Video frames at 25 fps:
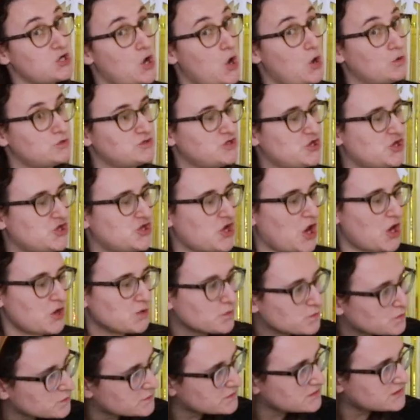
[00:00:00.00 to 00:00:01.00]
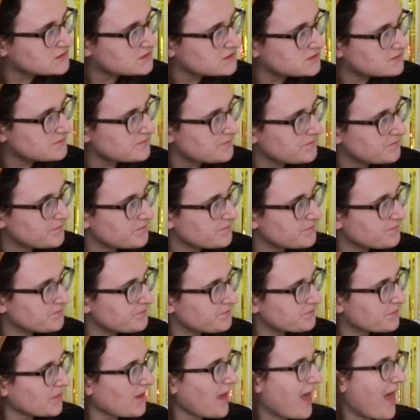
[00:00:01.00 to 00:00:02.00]
told jokes
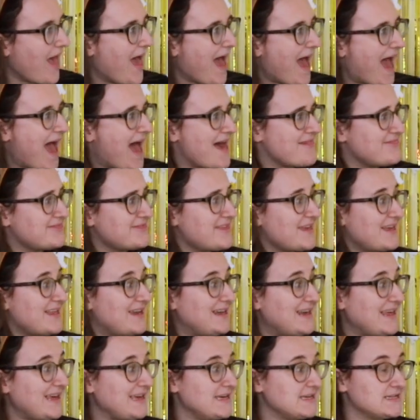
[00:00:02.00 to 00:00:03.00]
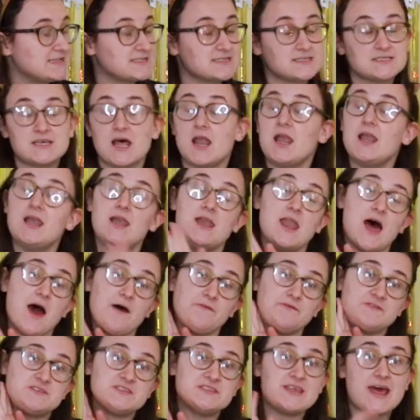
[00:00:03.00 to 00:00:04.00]
and the leeks
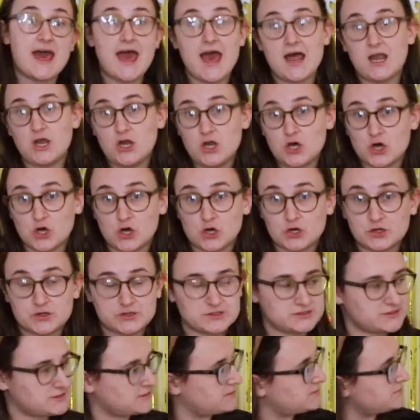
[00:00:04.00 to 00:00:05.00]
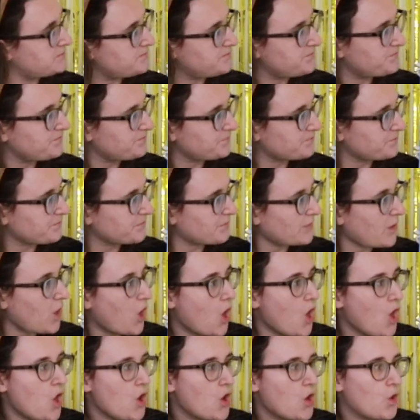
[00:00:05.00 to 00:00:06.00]
loved their looks.
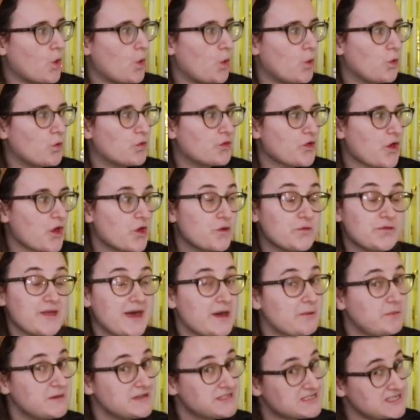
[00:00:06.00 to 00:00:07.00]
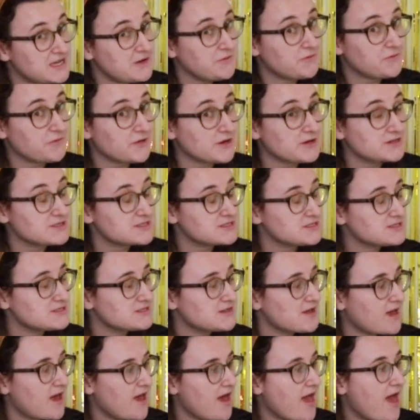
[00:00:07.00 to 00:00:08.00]
Although they were
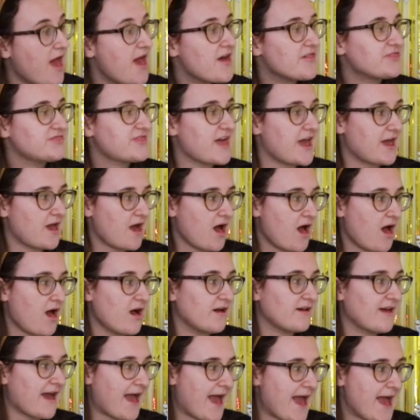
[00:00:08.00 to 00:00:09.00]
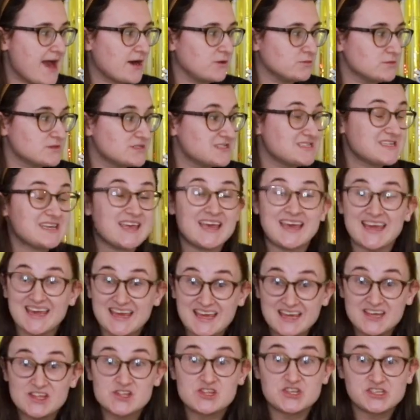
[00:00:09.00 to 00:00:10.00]
different, they hung out
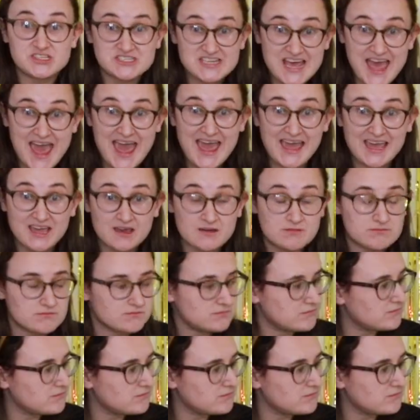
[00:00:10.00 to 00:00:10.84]
each day.